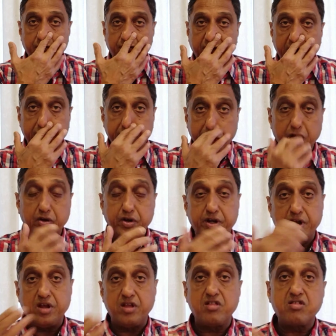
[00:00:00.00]
of
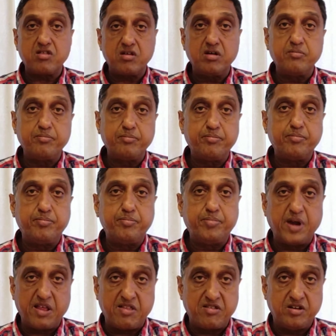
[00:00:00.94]
continuity is
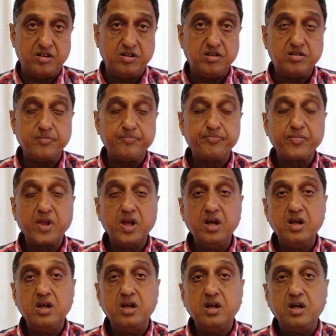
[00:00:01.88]
present.
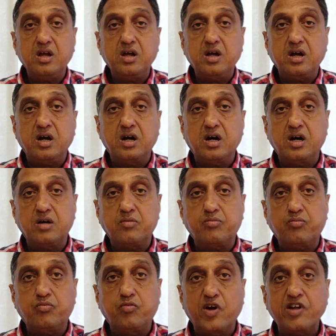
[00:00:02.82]

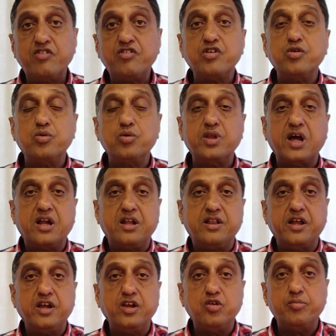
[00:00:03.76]
Once you do that,
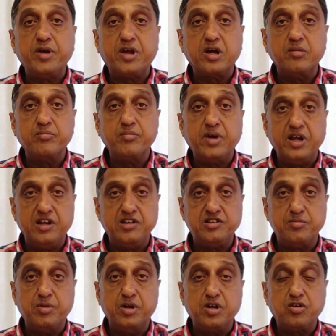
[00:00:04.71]
then you become
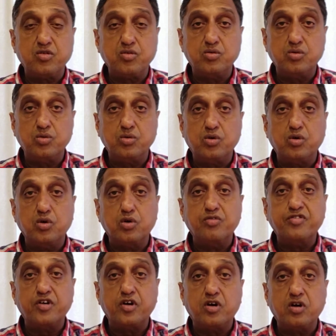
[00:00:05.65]
eligible to go
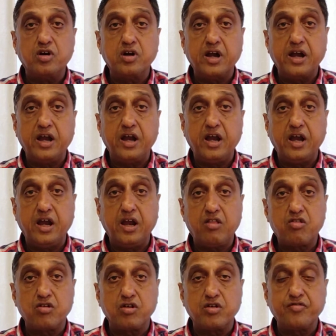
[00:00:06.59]
for a
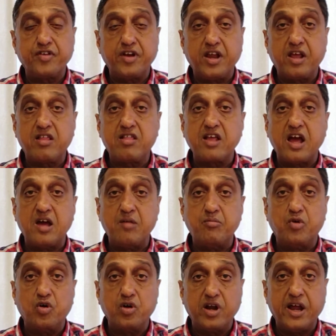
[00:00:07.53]
sort of an exam,
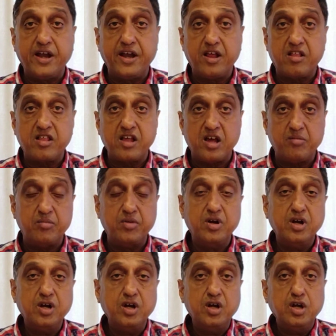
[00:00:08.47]
online exam
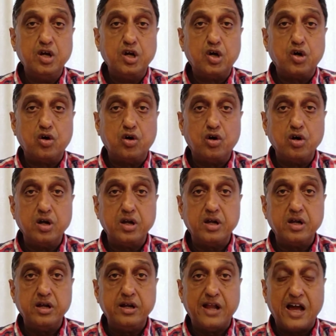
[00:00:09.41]
called
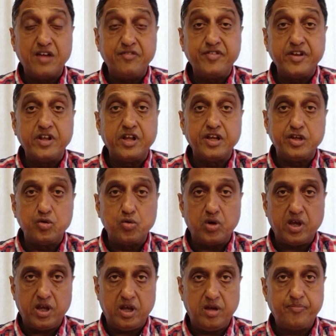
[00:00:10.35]
Life in the
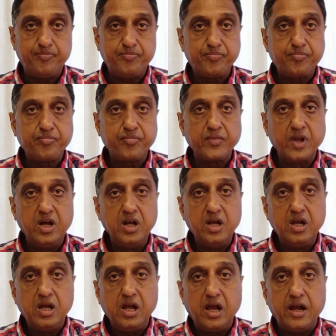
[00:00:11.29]
UK.
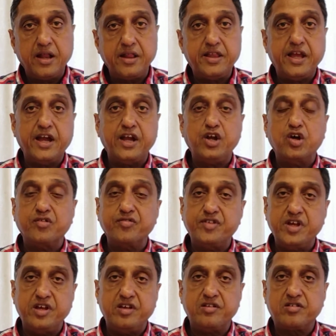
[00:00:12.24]
And at the end of
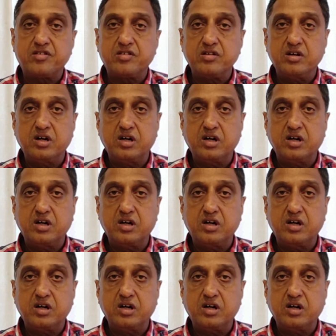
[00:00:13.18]
this,